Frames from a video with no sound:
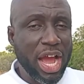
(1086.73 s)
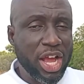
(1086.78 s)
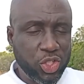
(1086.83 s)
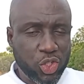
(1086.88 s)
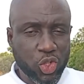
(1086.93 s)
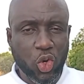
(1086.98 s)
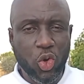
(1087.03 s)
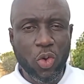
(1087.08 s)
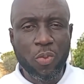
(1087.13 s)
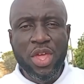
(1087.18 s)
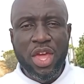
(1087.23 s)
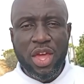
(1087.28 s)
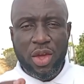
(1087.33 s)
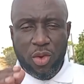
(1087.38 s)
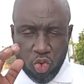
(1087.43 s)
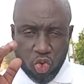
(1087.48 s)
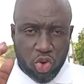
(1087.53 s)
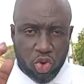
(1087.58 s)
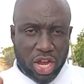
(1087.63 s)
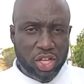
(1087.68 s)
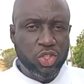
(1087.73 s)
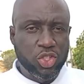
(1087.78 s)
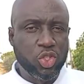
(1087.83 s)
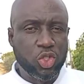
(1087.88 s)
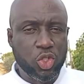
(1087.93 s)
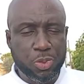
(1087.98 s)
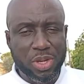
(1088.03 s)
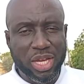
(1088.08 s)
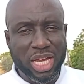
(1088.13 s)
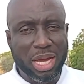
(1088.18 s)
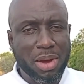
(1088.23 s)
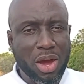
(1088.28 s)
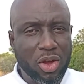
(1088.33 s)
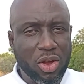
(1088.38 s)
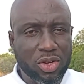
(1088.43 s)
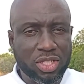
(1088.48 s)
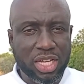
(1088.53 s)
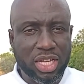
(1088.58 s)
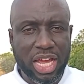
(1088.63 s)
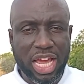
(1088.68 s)
So we'll get to speak
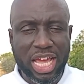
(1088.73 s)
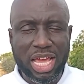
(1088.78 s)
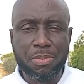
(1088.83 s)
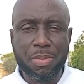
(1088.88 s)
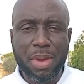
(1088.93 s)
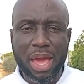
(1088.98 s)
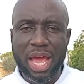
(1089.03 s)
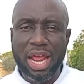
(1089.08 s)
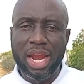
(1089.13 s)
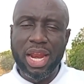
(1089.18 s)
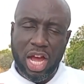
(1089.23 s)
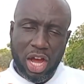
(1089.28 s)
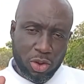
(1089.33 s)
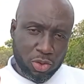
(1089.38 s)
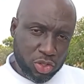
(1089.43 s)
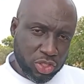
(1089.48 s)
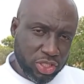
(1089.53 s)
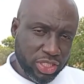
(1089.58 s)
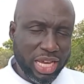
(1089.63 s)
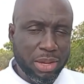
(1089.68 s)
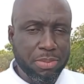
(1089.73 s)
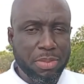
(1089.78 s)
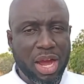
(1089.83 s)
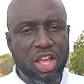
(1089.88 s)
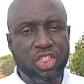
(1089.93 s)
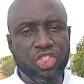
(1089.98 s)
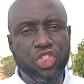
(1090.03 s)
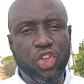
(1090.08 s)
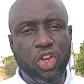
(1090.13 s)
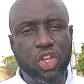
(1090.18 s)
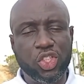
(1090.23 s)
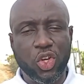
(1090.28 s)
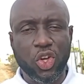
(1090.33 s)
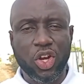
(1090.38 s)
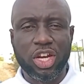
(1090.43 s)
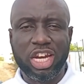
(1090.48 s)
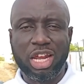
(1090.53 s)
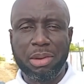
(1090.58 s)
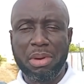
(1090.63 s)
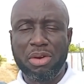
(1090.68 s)
about him, and I'll share my thoughts on
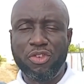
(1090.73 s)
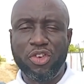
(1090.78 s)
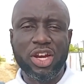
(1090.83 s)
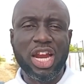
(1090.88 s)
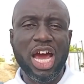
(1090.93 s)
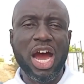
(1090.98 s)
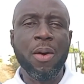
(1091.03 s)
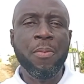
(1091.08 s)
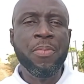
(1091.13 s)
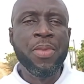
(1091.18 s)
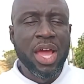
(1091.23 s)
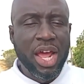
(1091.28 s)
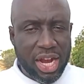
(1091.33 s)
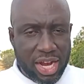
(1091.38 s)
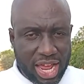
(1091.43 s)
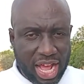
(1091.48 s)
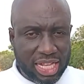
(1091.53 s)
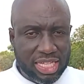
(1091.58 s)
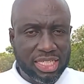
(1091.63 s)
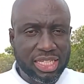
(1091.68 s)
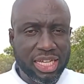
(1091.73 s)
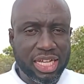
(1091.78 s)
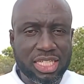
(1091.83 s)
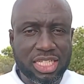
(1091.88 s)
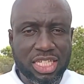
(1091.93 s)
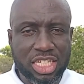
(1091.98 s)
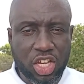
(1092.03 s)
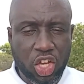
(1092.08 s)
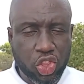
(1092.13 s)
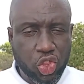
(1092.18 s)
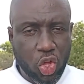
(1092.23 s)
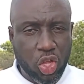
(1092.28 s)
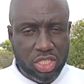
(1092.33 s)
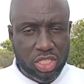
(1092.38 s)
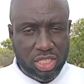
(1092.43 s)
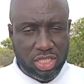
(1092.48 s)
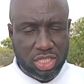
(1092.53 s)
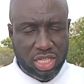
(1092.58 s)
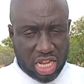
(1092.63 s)
that. But for now, that's it. Your thoughts.